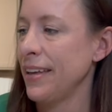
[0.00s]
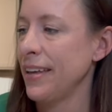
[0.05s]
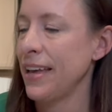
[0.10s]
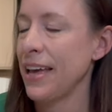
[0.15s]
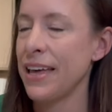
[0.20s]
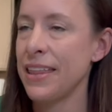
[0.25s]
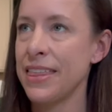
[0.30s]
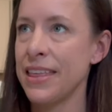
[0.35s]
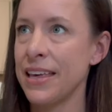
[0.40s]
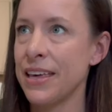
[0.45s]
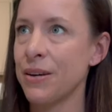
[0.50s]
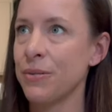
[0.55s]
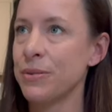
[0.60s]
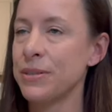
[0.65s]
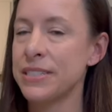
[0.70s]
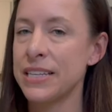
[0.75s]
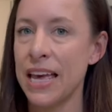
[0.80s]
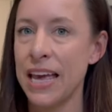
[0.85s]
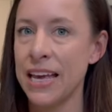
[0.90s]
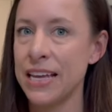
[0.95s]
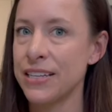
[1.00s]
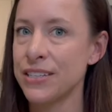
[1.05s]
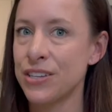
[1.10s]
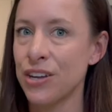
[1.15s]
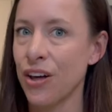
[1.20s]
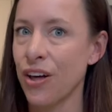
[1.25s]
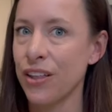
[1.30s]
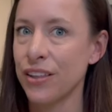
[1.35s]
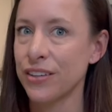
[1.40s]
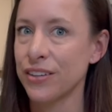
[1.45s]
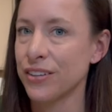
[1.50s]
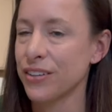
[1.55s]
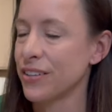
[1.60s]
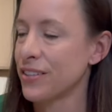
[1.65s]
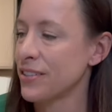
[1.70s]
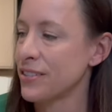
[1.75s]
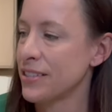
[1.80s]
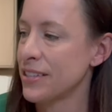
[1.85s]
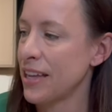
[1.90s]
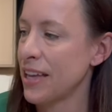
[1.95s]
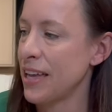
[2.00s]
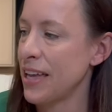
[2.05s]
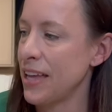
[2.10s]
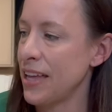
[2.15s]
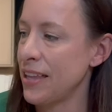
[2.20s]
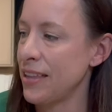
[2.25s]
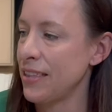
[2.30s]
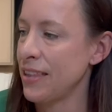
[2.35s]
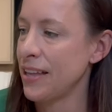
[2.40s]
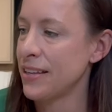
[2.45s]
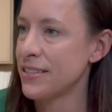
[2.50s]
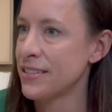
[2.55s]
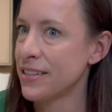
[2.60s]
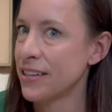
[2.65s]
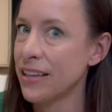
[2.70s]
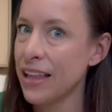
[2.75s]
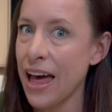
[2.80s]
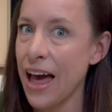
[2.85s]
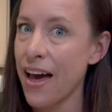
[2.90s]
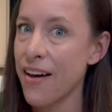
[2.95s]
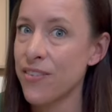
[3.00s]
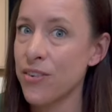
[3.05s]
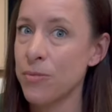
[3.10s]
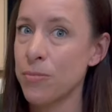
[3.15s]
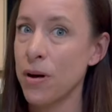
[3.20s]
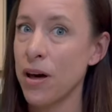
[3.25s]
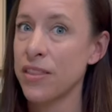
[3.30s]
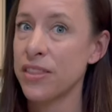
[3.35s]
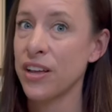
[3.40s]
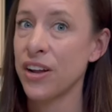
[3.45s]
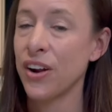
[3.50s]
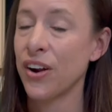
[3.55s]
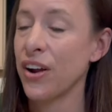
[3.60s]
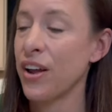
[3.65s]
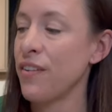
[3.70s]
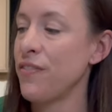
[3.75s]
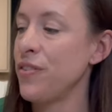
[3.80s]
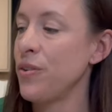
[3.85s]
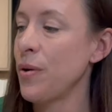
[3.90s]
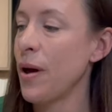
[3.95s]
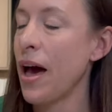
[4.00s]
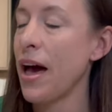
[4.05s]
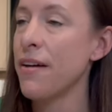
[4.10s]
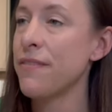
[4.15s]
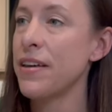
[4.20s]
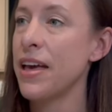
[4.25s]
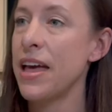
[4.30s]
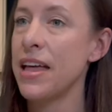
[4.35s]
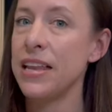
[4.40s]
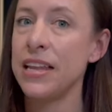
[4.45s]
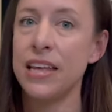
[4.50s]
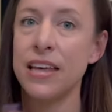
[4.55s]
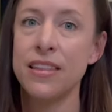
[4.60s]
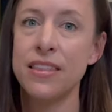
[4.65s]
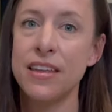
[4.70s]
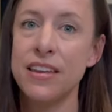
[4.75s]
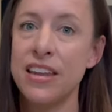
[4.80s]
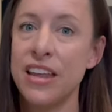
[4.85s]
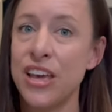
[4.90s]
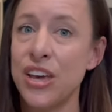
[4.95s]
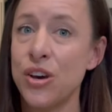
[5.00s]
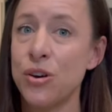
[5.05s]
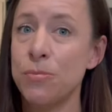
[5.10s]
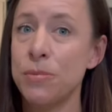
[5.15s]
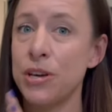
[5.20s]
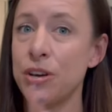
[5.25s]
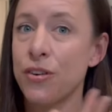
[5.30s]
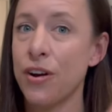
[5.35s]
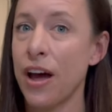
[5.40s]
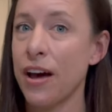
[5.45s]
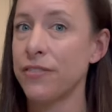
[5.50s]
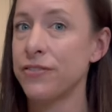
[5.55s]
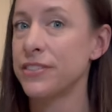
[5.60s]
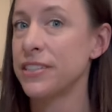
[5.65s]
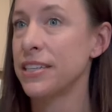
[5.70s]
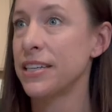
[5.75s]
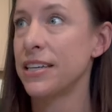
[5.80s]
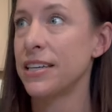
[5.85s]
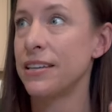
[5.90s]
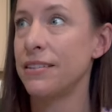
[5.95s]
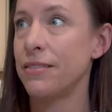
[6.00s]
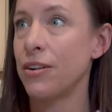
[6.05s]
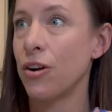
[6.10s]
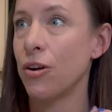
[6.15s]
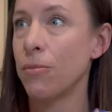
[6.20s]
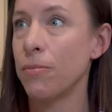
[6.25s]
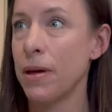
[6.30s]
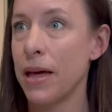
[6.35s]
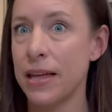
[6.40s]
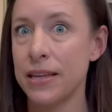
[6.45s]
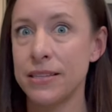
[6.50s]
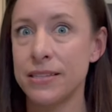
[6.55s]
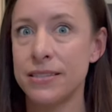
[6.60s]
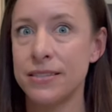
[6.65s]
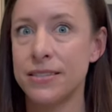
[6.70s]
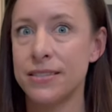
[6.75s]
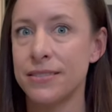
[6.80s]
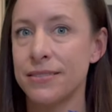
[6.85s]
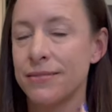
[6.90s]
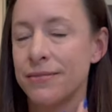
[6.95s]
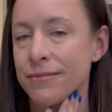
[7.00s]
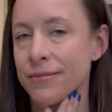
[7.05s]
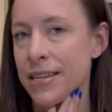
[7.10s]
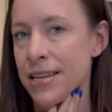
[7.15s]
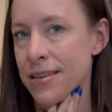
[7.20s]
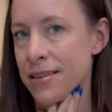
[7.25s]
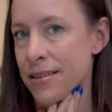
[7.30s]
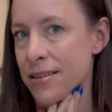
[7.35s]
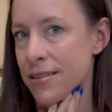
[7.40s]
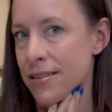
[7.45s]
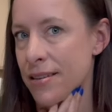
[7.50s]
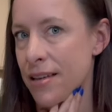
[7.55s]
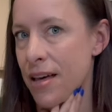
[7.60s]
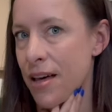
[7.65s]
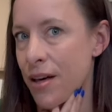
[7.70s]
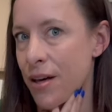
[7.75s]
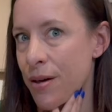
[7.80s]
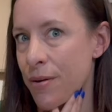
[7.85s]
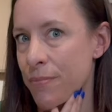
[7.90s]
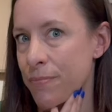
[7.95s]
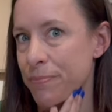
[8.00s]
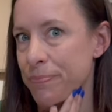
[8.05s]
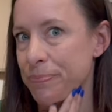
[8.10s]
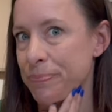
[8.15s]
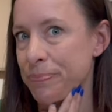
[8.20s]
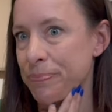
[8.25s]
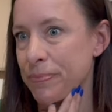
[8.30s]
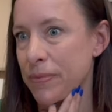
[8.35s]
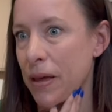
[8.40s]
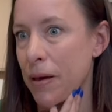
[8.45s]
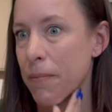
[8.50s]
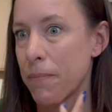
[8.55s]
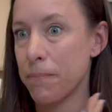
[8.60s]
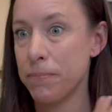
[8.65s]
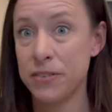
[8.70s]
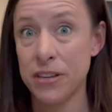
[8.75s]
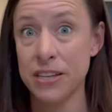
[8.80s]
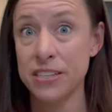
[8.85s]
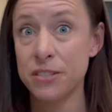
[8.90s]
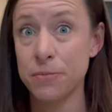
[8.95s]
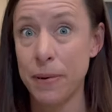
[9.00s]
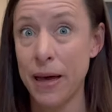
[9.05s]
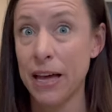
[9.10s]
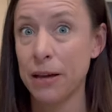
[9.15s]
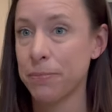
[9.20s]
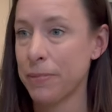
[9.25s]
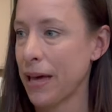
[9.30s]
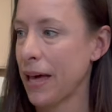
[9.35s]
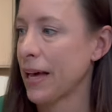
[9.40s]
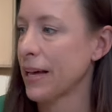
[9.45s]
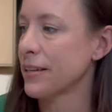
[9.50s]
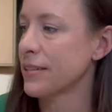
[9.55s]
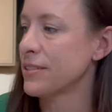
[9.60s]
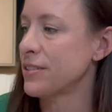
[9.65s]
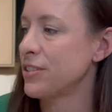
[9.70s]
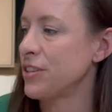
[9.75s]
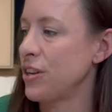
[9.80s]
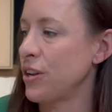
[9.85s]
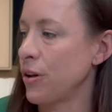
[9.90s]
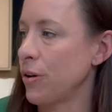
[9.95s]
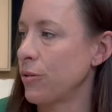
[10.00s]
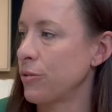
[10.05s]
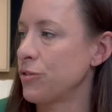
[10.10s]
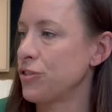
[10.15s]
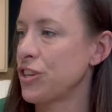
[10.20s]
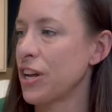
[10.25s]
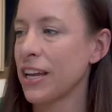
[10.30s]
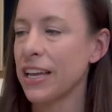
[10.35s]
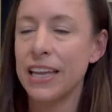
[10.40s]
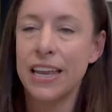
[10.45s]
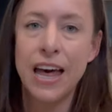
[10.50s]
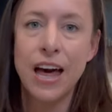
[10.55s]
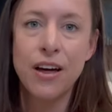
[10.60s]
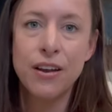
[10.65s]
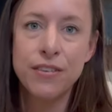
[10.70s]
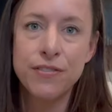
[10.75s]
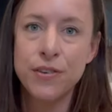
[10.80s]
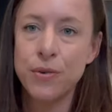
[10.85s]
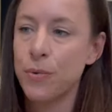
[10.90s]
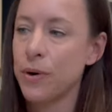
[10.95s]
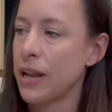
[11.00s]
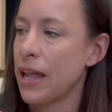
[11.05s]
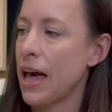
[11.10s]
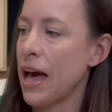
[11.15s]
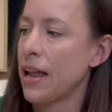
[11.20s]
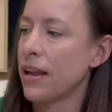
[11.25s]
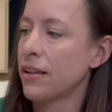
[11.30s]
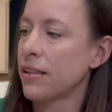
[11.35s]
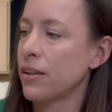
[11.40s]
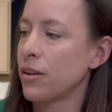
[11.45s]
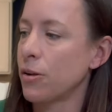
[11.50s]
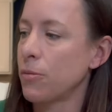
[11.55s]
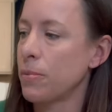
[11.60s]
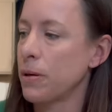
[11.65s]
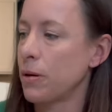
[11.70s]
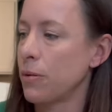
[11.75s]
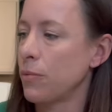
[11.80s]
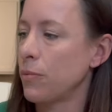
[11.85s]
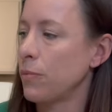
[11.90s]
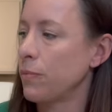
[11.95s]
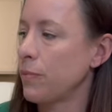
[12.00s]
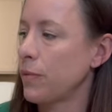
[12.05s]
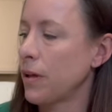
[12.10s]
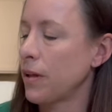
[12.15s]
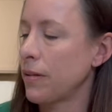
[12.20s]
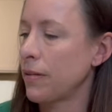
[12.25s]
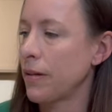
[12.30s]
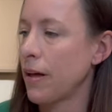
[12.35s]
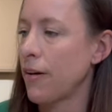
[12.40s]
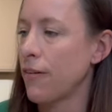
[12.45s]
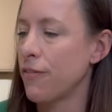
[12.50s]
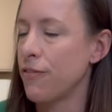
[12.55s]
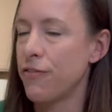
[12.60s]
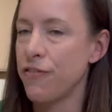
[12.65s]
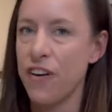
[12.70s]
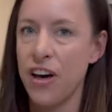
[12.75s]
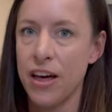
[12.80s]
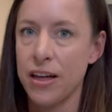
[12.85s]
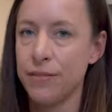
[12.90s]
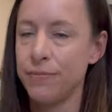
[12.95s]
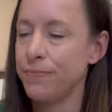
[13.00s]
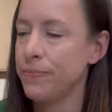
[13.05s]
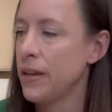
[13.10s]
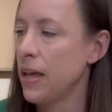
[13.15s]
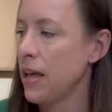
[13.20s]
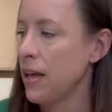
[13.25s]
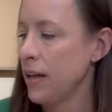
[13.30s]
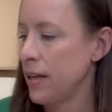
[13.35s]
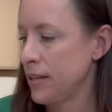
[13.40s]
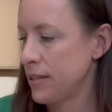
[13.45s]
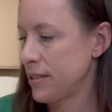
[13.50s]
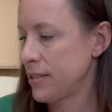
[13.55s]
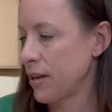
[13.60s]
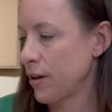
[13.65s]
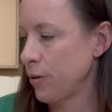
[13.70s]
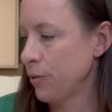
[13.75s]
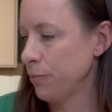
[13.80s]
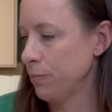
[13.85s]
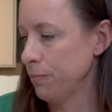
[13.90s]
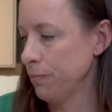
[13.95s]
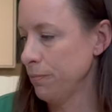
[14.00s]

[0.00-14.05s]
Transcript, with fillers: I think it was eight dollars, and they still have them on there. If you have any of the Naomi Crafted Hermes um, dust bag bags, you know, check it out if you want to add a little bit of fun. So